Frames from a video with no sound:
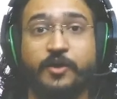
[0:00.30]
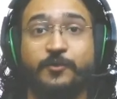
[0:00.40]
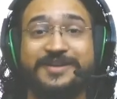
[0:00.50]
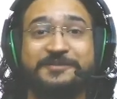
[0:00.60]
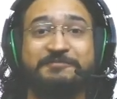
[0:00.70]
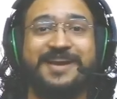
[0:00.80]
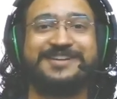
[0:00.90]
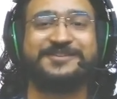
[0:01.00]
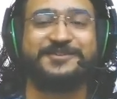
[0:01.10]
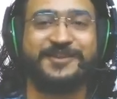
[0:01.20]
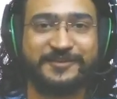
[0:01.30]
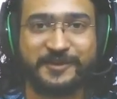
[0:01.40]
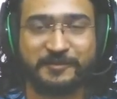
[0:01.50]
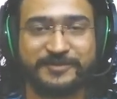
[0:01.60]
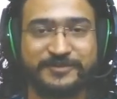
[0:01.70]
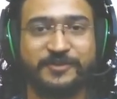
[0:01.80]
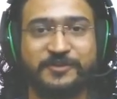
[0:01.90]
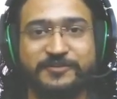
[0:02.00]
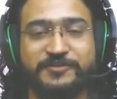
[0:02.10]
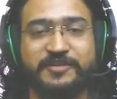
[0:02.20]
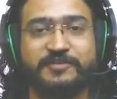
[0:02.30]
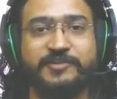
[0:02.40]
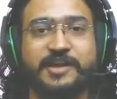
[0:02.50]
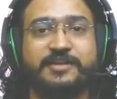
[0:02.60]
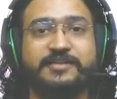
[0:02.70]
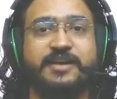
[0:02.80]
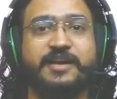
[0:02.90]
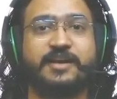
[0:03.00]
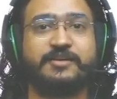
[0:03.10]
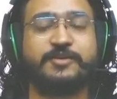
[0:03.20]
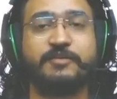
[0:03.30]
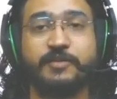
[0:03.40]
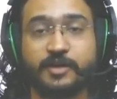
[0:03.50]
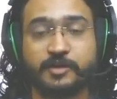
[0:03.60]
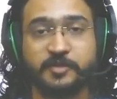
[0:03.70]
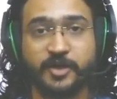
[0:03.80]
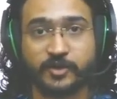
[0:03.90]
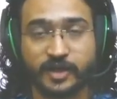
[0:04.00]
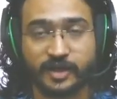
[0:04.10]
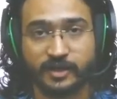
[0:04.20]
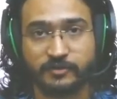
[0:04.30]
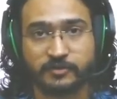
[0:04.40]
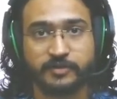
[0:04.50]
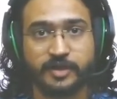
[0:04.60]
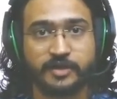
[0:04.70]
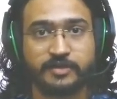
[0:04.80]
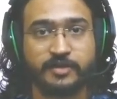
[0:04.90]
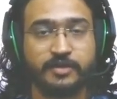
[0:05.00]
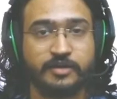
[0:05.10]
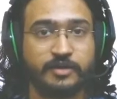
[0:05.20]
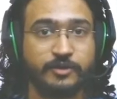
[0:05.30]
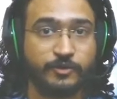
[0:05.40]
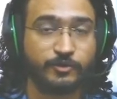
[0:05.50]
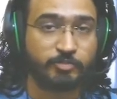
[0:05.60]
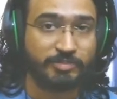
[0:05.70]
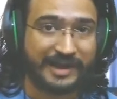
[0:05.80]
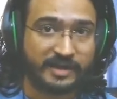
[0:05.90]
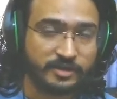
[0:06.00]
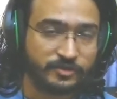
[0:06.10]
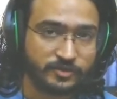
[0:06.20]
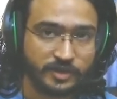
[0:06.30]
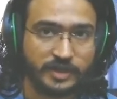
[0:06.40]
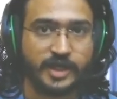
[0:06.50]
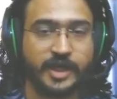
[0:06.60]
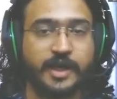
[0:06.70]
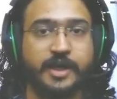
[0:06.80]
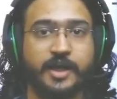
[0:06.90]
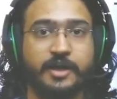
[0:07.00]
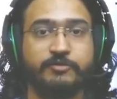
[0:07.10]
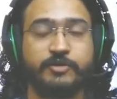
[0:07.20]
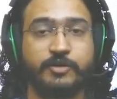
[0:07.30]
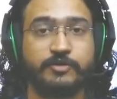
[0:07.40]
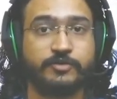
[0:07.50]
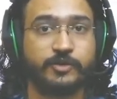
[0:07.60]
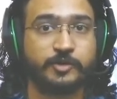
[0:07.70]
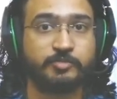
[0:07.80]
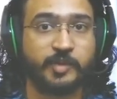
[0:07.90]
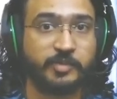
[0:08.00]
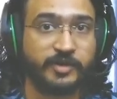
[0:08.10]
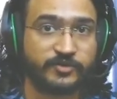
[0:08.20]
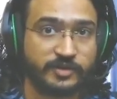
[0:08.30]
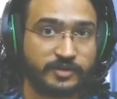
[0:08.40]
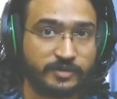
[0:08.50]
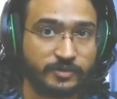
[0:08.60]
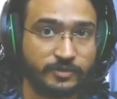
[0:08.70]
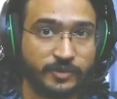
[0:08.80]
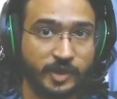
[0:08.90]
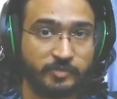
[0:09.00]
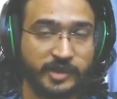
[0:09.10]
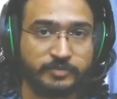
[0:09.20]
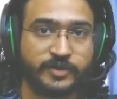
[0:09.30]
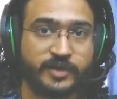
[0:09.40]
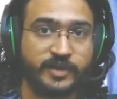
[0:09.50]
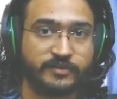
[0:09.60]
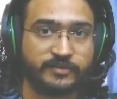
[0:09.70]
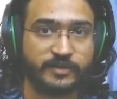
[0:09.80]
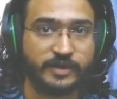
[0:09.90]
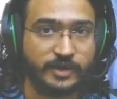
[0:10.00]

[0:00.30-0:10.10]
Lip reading: Welcome back to another episode of Weekend Tech. Today we're going to be looking at how to create a Node package, and we're also going to publish it to npmjs.